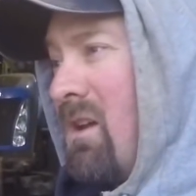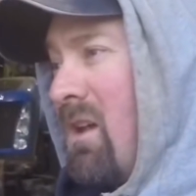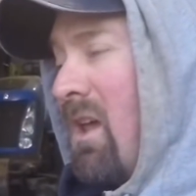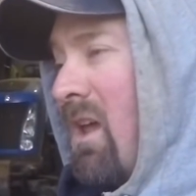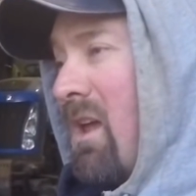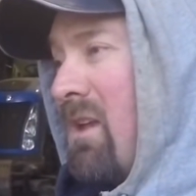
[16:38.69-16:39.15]

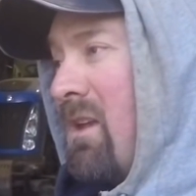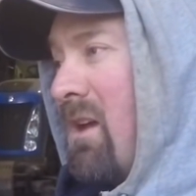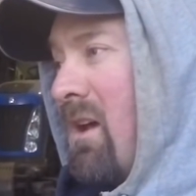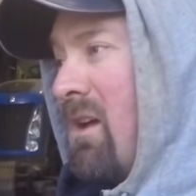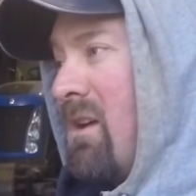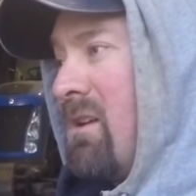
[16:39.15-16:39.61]

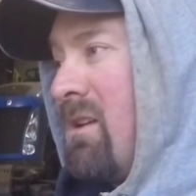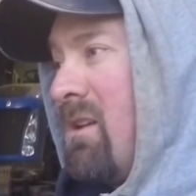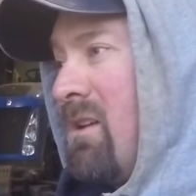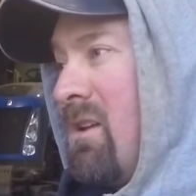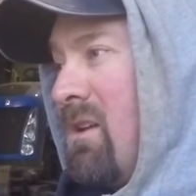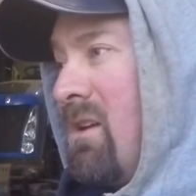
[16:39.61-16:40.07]
and
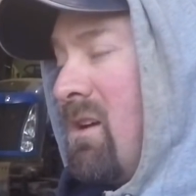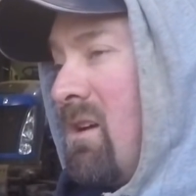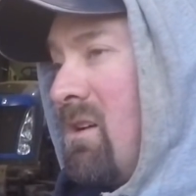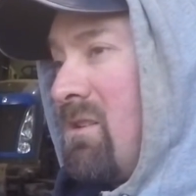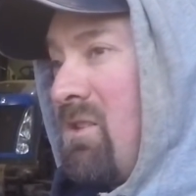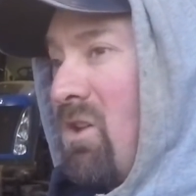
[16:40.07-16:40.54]

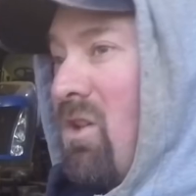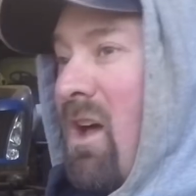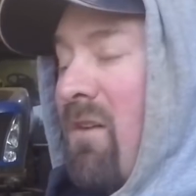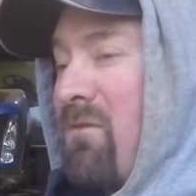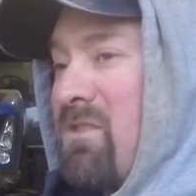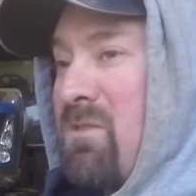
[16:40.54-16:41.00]
still
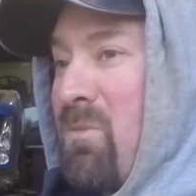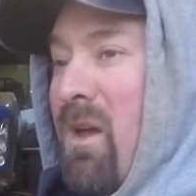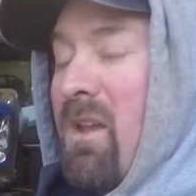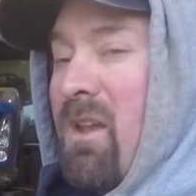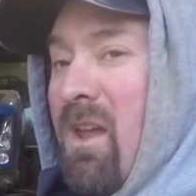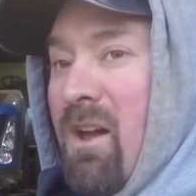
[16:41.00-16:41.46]
having to
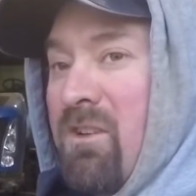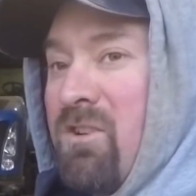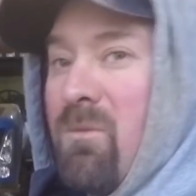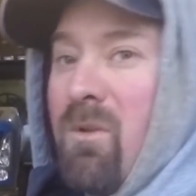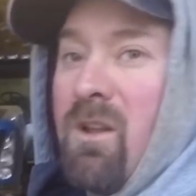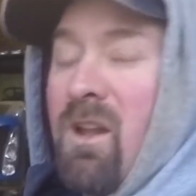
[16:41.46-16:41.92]
spend
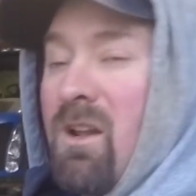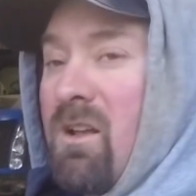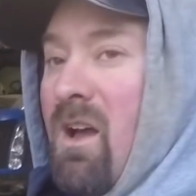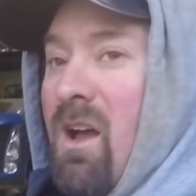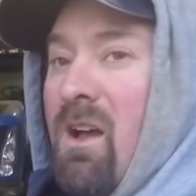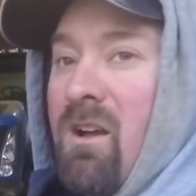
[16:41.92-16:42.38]
extra money on
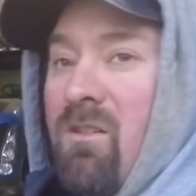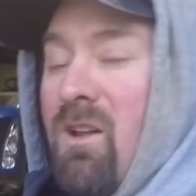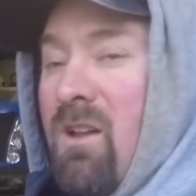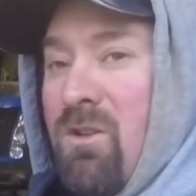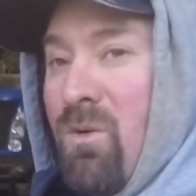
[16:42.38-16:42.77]
concrete,